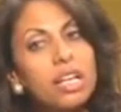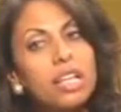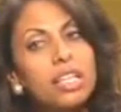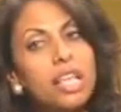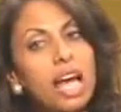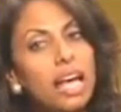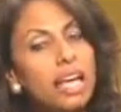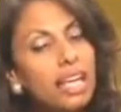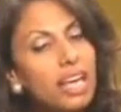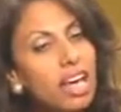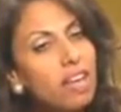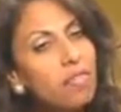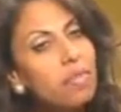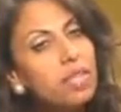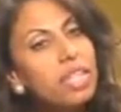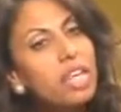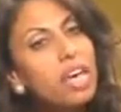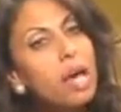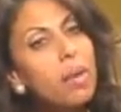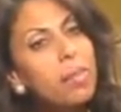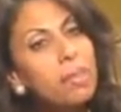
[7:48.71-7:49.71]
that gave me
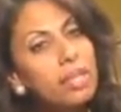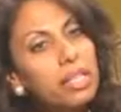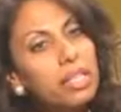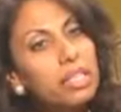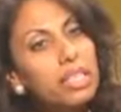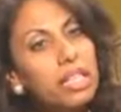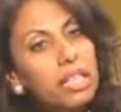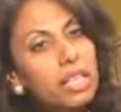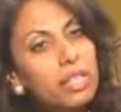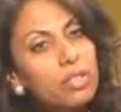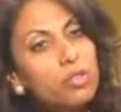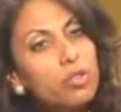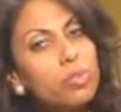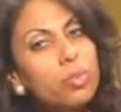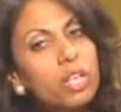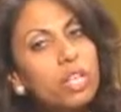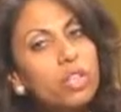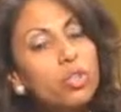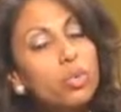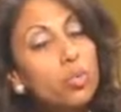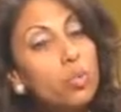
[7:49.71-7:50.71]
the ability to
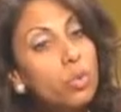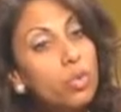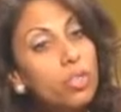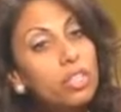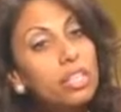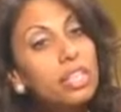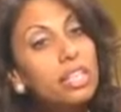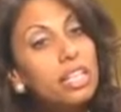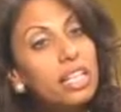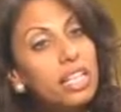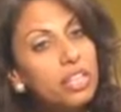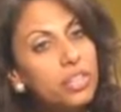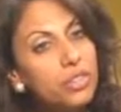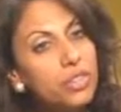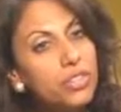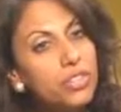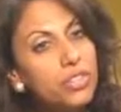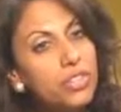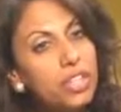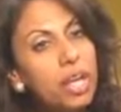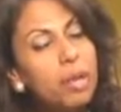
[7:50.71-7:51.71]
meet world
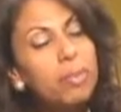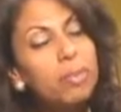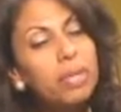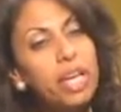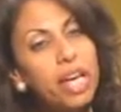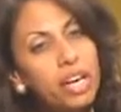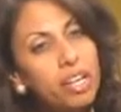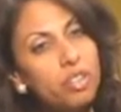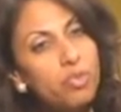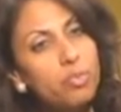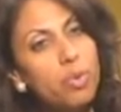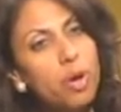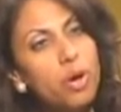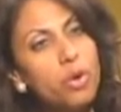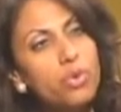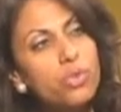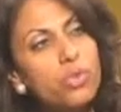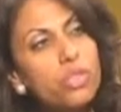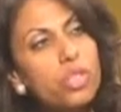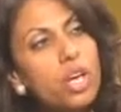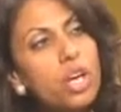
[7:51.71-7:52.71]
leaders and be
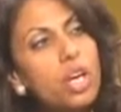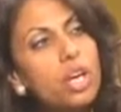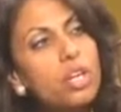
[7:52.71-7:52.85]
exposed